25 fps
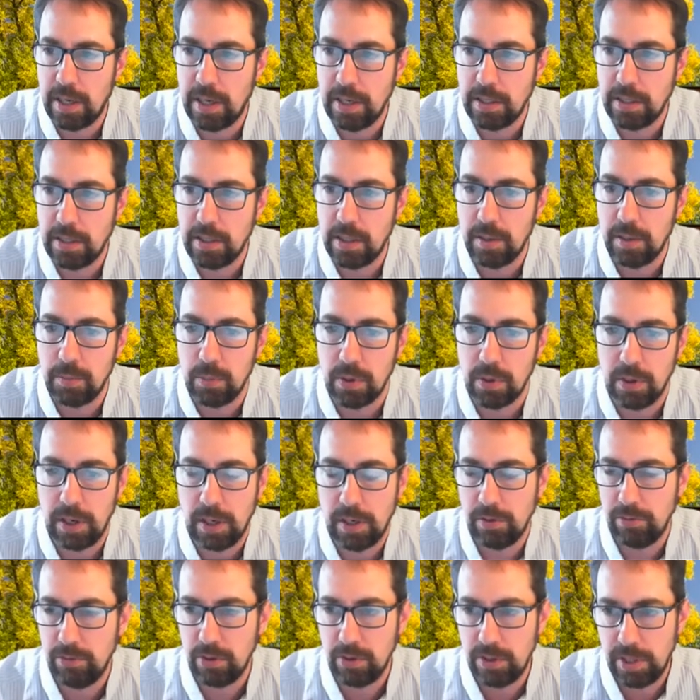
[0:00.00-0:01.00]
number. And
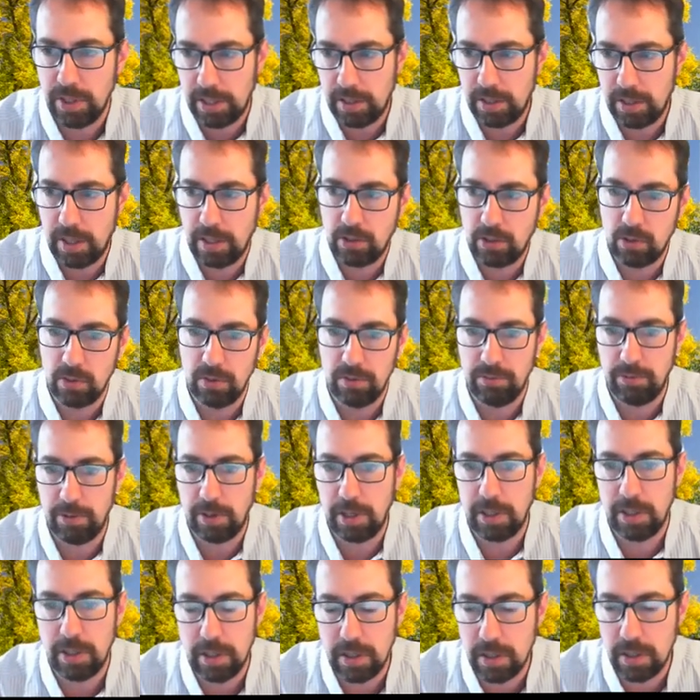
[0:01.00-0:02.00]
if you take that to
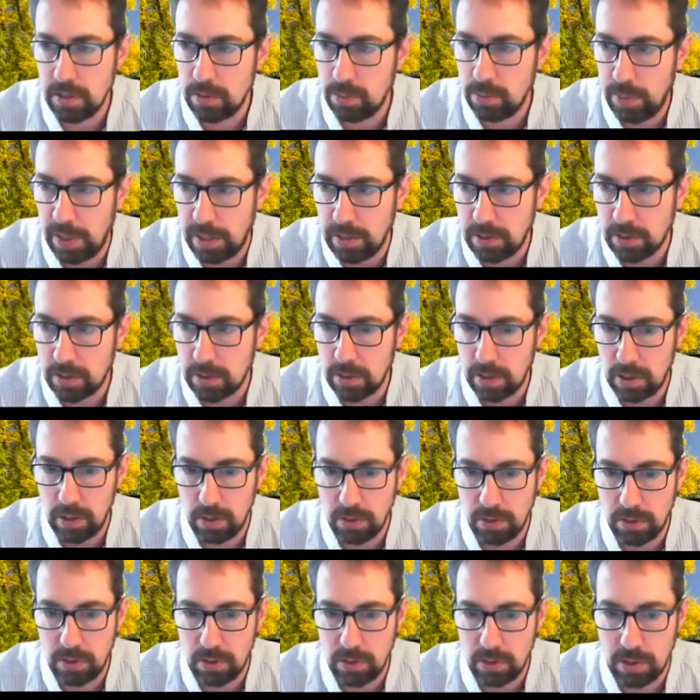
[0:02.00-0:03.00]
infinity, this basically
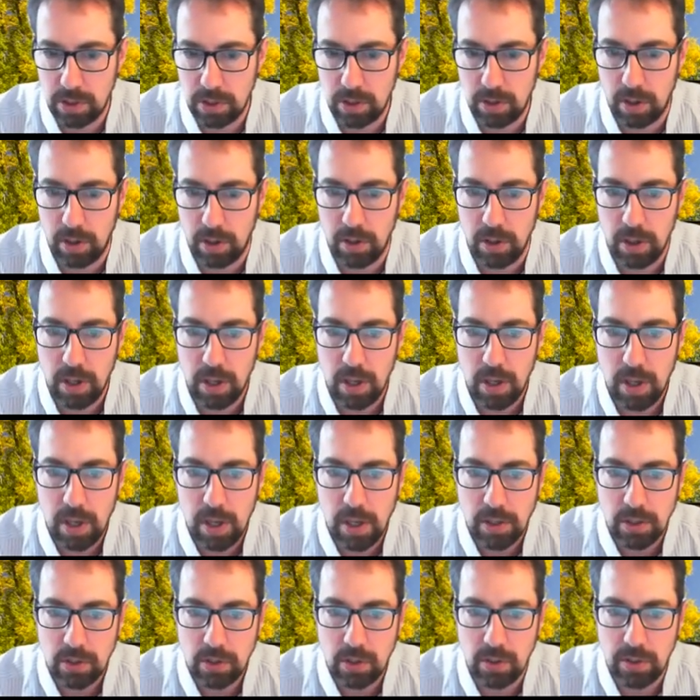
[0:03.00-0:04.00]
goes to 0.
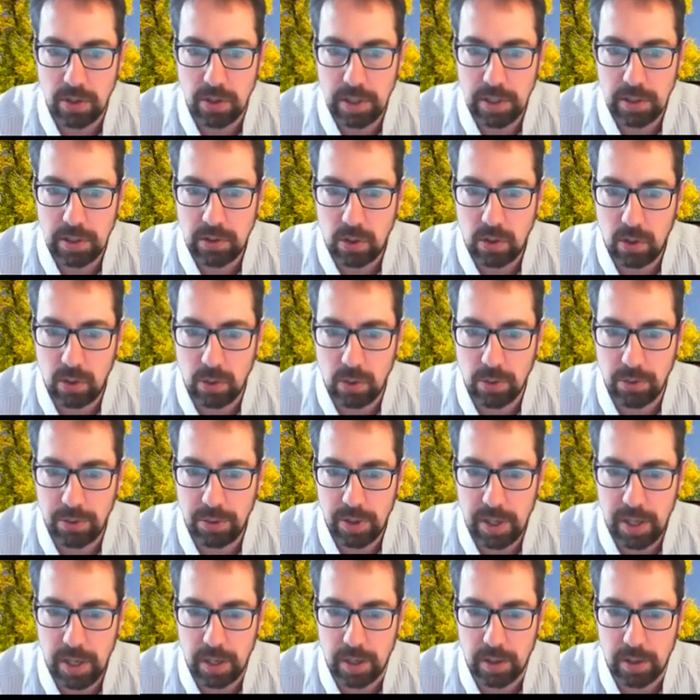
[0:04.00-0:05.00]
So this whole
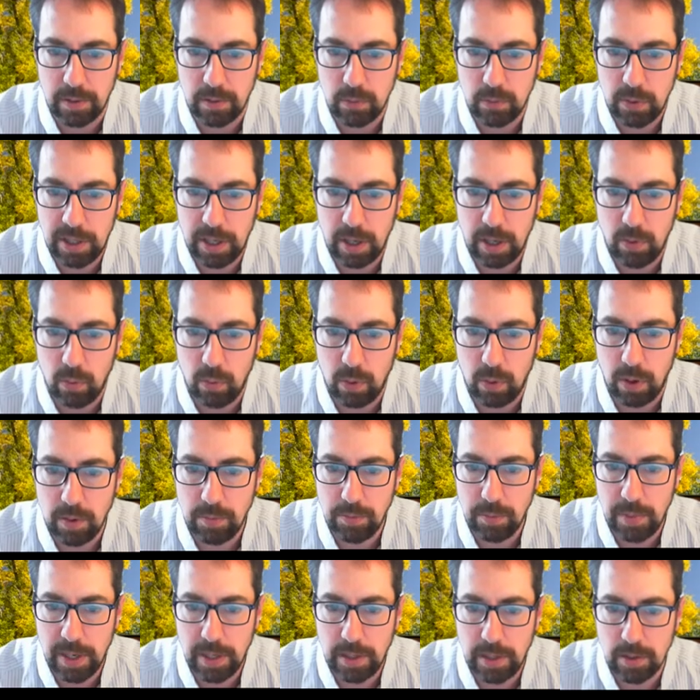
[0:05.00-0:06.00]
thing, we get 1
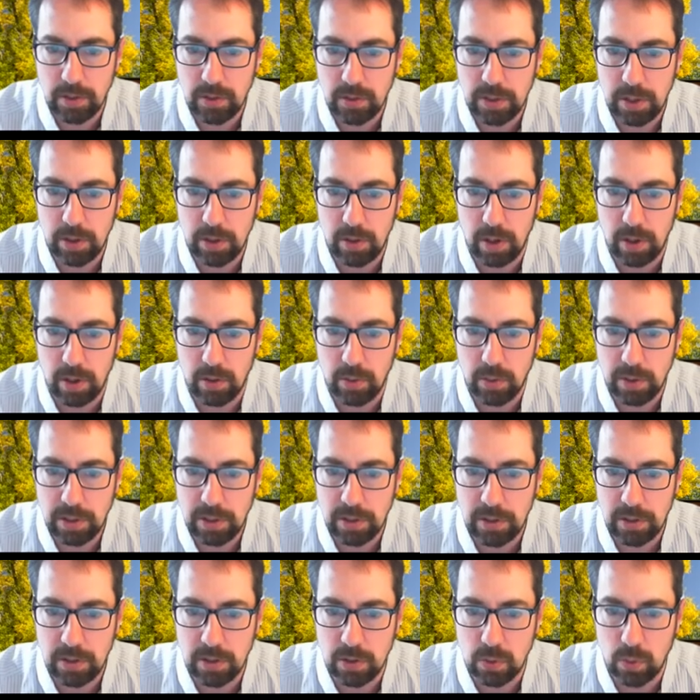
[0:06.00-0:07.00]
minus 0, which
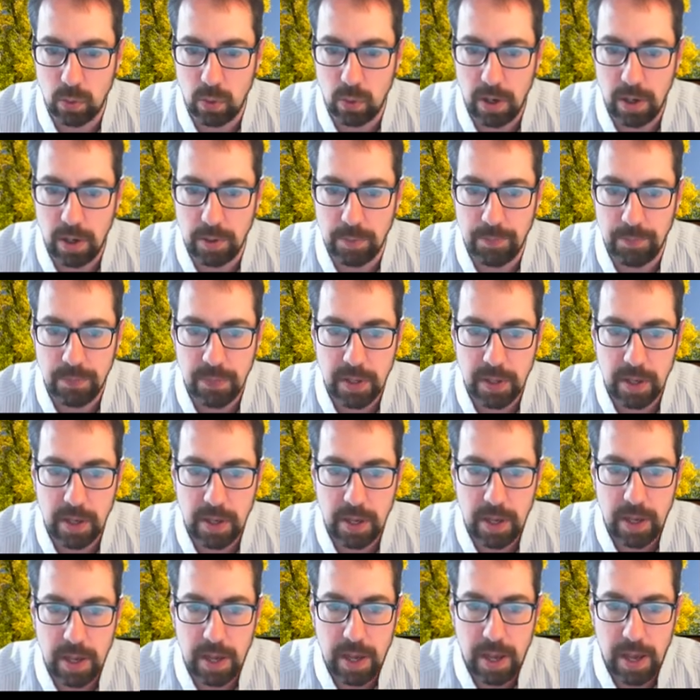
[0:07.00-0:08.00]
is just 1.
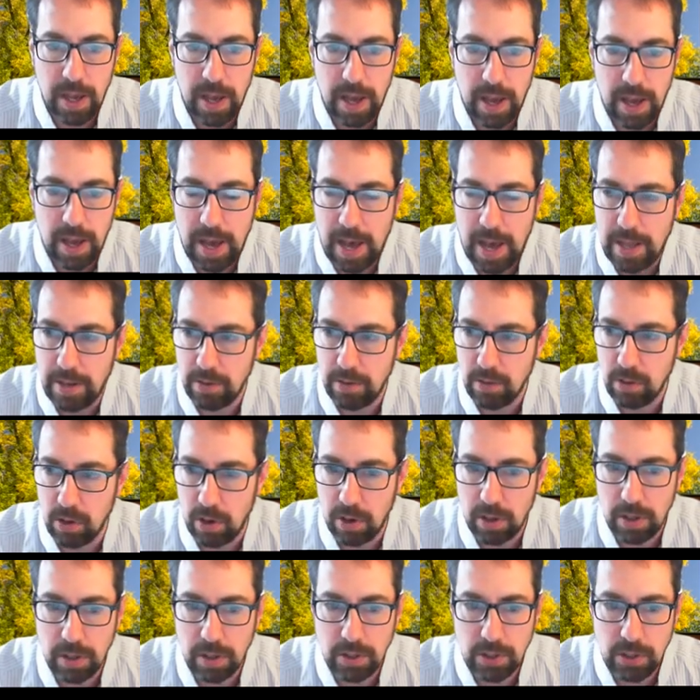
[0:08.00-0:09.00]
At
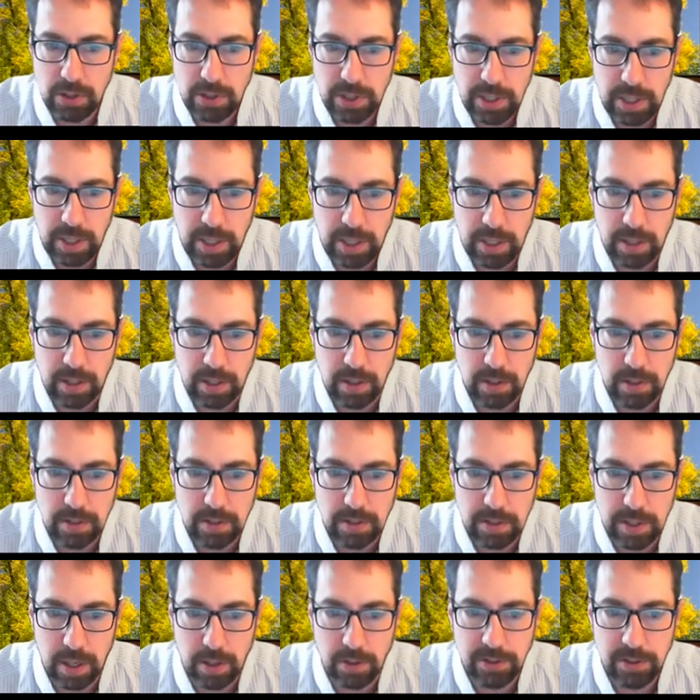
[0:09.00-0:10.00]
large T,
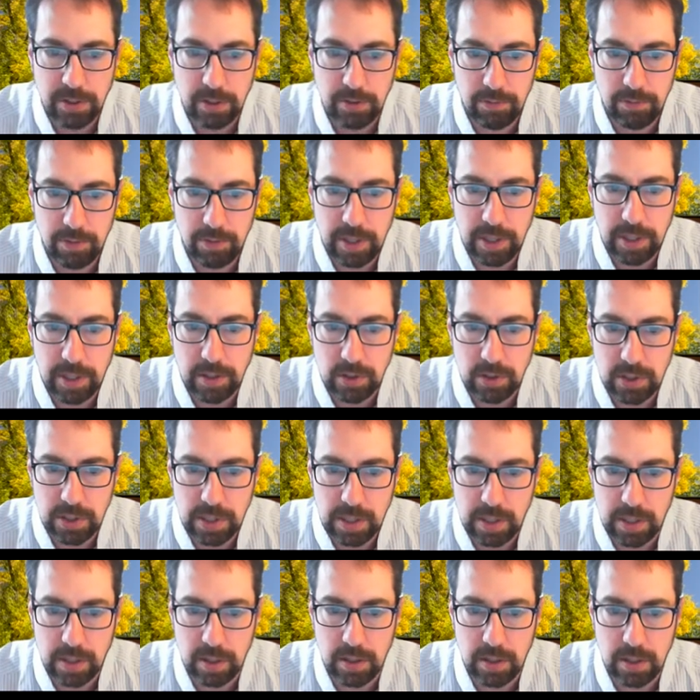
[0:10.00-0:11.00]
delta
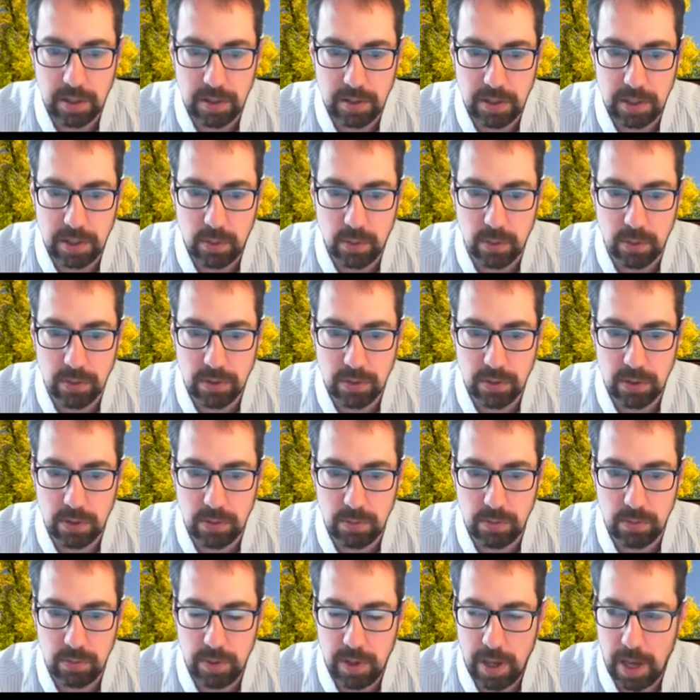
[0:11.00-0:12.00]
VC is equal
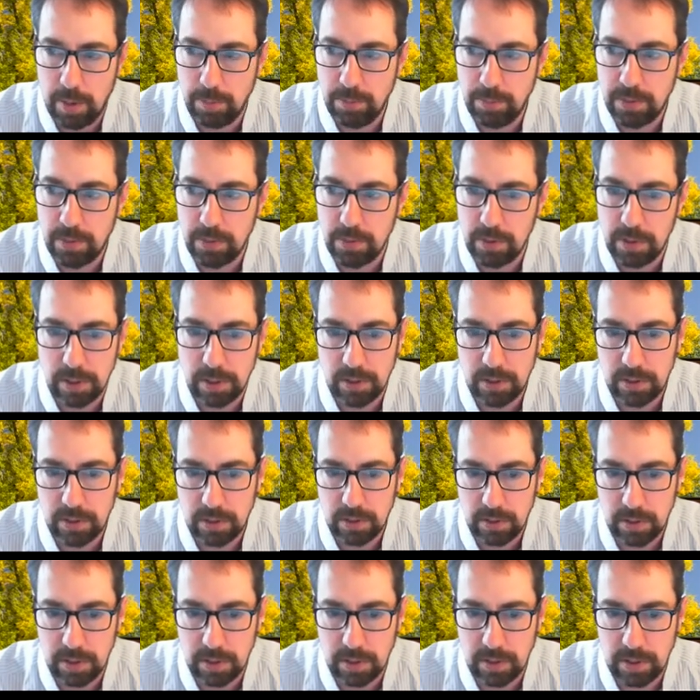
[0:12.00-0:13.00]
to this
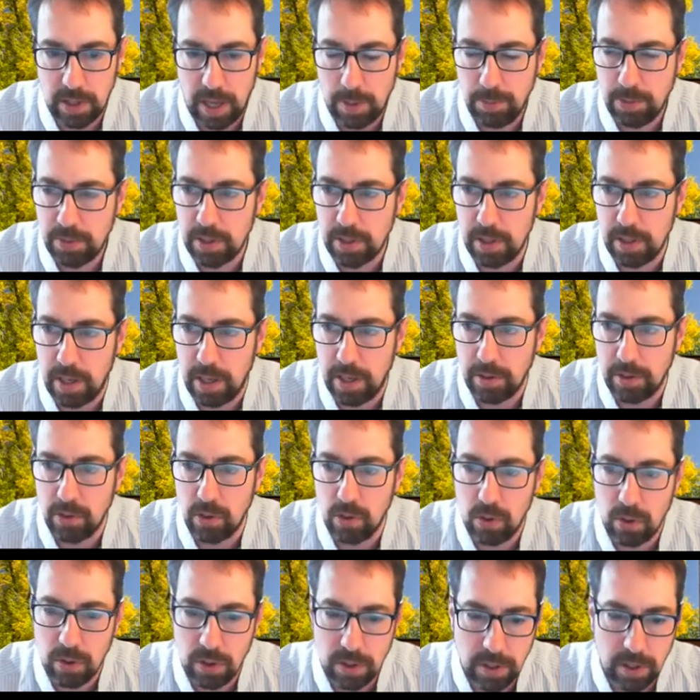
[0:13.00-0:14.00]
epsilon.
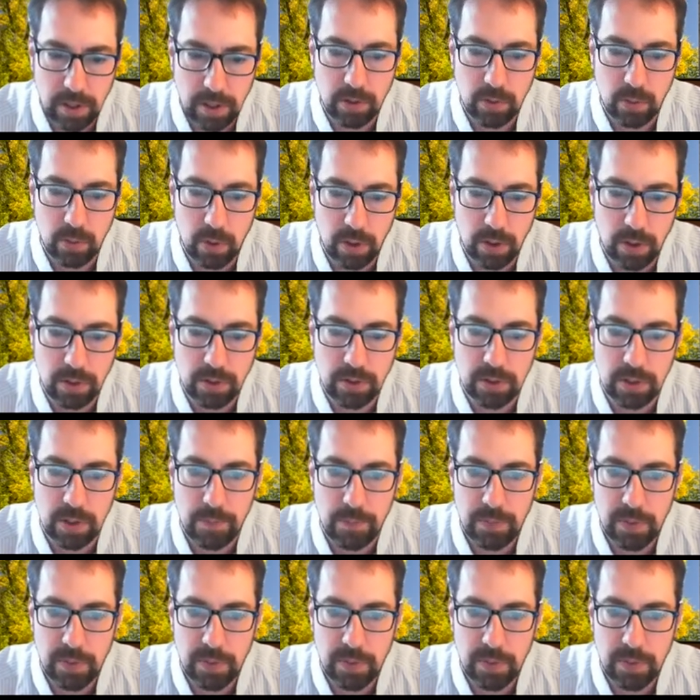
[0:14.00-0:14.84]
In other words,